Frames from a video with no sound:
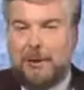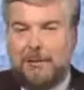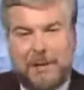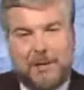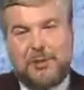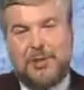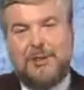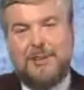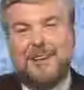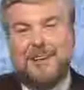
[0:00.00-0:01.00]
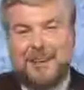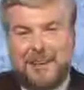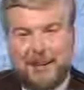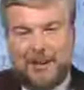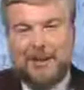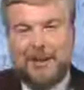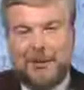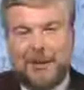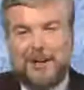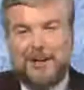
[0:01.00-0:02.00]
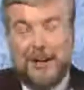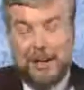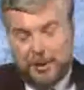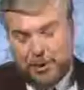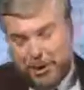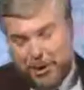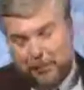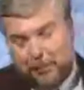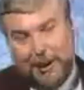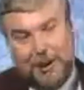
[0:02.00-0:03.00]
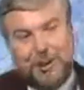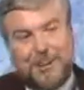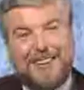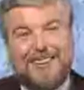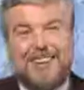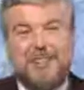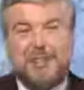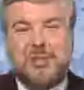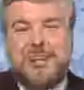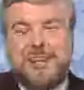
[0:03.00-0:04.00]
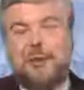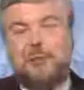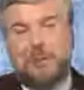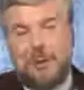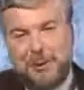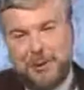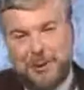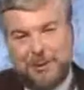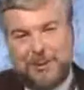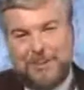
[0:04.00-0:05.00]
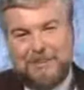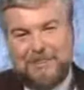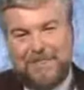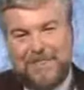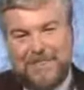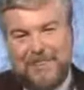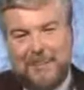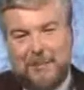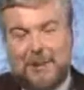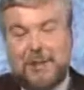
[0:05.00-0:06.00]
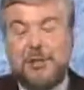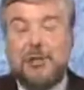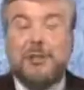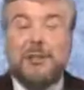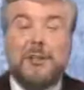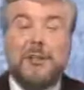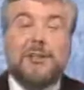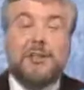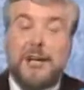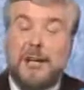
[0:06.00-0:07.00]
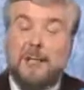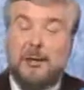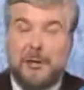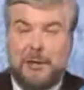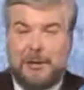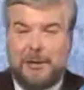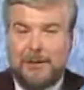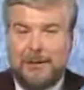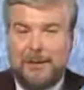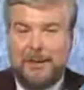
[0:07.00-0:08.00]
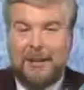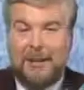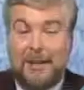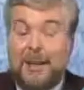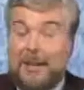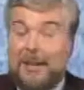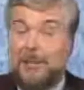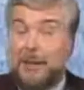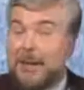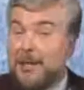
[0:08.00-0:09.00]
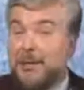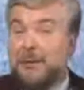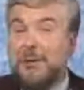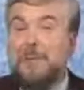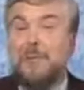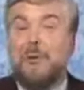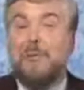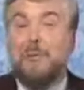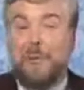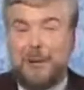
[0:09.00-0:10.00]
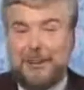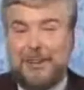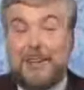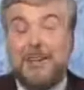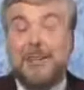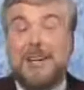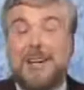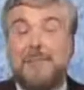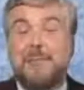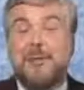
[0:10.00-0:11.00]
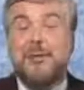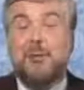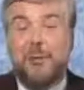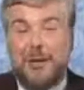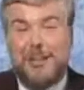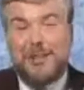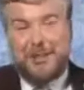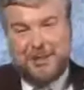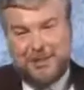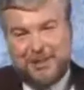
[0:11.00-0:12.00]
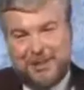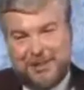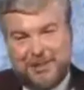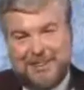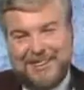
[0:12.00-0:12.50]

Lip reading: invest in our career is a stopwatch, just like old Blue's using, because you can learn to time your calls and possibly more importantly, the time between your calls.